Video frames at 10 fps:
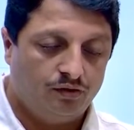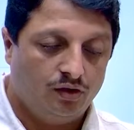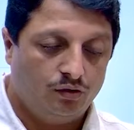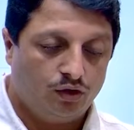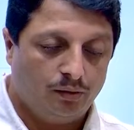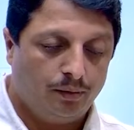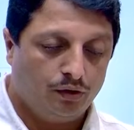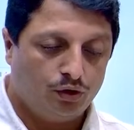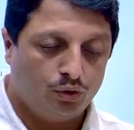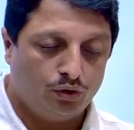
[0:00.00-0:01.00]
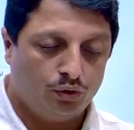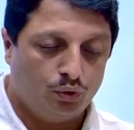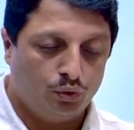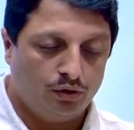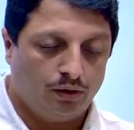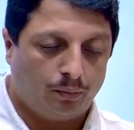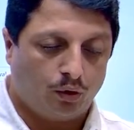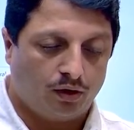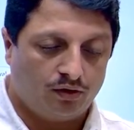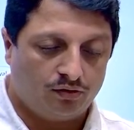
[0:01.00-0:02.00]
So it may show you in the
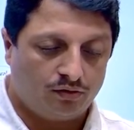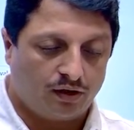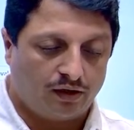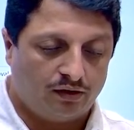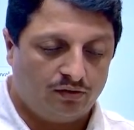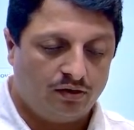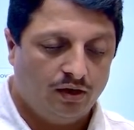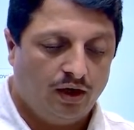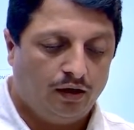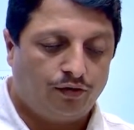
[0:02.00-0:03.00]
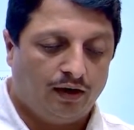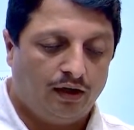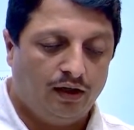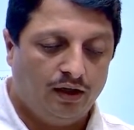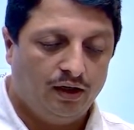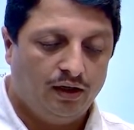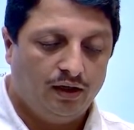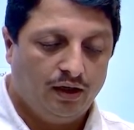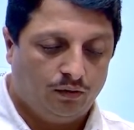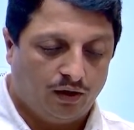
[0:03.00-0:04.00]
progress like this, and finally
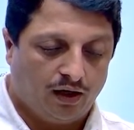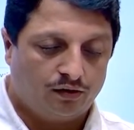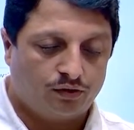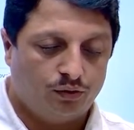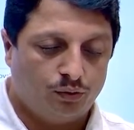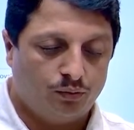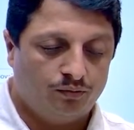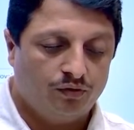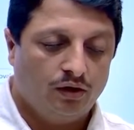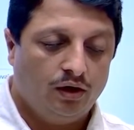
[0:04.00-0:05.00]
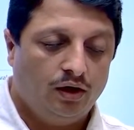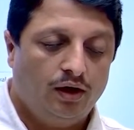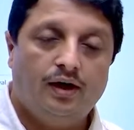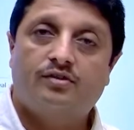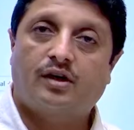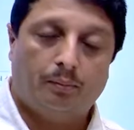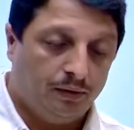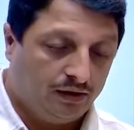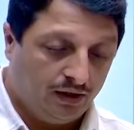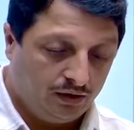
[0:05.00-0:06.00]
it will ask you it's
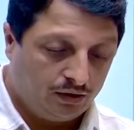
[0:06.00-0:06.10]
completed.